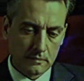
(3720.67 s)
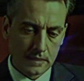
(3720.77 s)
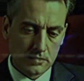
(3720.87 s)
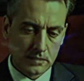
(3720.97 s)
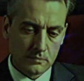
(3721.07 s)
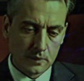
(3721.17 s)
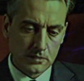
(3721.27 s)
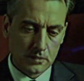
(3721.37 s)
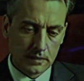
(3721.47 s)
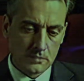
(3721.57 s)
His
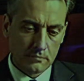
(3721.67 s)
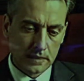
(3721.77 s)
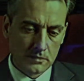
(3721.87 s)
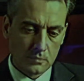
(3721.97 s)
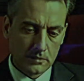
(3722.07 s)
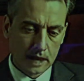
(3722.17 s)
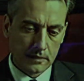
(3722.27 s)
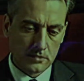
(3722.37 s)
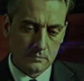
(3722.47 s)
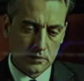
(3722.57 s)
expressionless face was
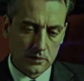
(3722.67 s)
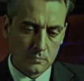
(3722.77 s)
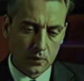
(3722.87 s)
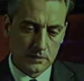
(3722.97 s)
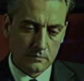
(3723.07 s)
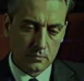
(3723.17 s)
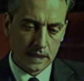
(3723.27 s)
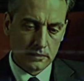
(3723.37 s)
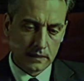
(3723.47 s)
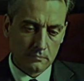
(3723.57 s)
handsome to the point of
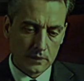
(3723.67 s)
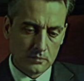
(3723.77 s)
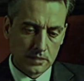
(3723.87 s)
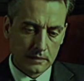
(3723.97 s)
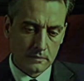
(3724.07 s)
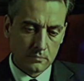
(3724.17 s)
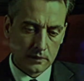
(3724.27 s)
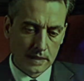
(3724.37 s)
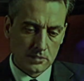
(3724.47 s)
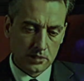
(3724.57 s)
radiant beauty,
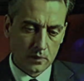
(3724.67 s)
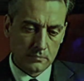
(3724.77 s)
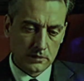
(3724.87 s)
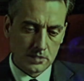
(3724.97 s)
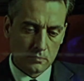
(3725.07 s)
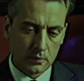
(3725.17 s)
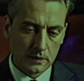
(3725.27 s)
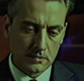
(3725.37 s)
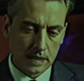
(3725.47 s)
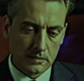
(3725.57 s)
but had shocked the
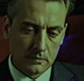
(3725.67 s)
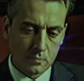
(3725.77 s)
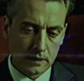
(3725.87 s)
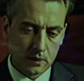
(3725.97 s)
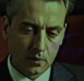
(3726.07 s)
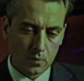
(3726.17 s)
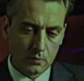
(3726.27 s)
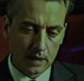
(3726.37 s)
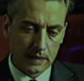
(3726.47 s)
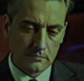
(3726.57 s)
superintendent when the
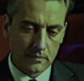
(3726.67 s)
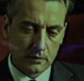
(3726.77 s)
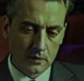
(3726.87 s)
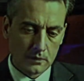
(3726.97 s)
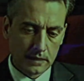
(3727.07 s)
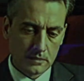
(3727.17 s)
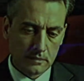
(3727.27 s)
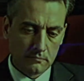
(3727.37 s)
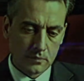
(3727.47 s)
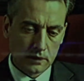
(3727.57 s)
whole light fell on it,
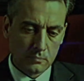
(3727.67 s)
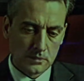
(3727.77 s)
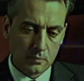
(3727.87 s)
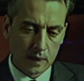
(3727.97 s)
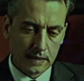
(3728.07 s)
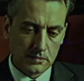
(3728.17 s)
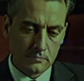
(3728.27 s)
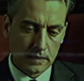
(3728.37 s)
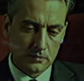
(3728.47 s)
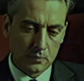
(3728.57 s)
for it was a wax
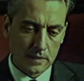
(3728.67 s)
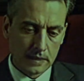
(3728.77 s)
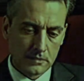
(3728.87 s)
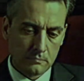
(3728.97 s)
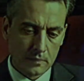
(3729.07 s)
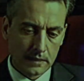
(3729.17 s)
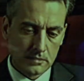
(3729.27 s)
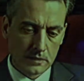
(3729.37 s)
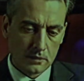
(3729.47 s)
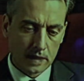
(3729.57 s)
face with eyes of
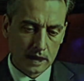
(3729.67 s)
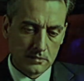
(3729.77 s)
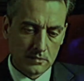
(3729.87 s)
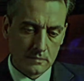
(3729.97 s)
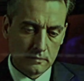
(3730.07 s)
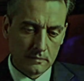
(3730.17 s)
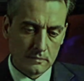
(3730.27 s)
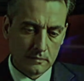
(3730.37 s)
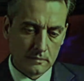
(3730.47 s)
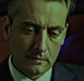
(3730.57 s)
painted glass.
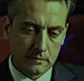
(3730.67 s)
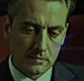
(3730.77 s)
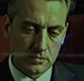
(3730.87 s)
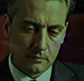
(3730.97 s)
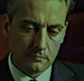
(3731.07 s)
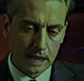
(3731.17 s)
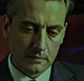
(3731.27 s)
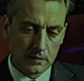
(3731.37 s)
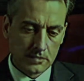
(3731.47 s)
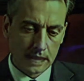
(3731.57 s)
Some
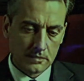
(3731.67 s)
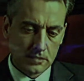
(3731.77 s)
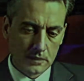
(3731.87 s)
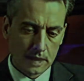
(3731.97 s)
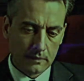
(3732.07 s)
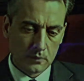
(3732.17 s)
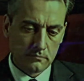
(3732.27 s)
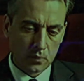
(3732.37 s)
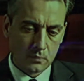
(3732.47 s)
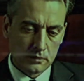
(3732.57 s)
nameless accident had
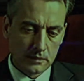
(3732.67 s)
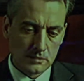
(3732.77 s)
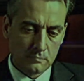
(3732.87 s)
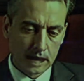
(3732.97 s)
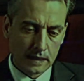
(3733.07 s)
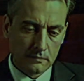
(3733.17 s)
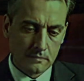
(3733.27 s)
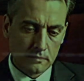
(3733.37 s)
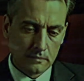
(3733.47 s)
befallen this man.